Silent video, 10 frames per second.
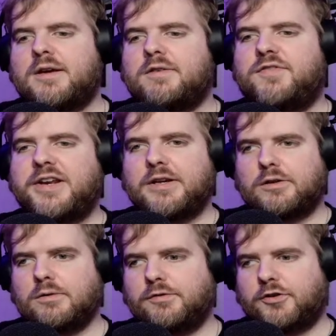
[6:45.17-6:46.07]

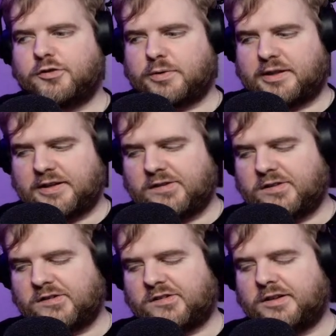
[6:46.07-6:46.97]
Video, first one at least,
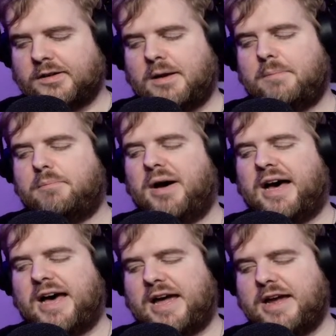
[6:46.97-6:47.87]
is done
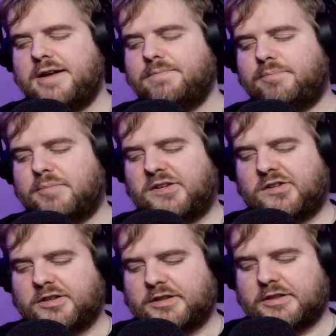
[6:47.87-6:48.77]
by
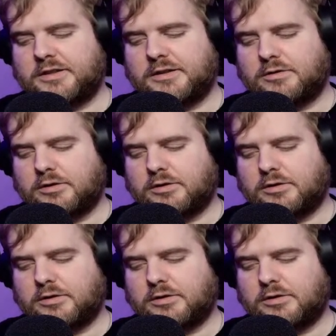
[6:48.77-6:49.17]
Mr.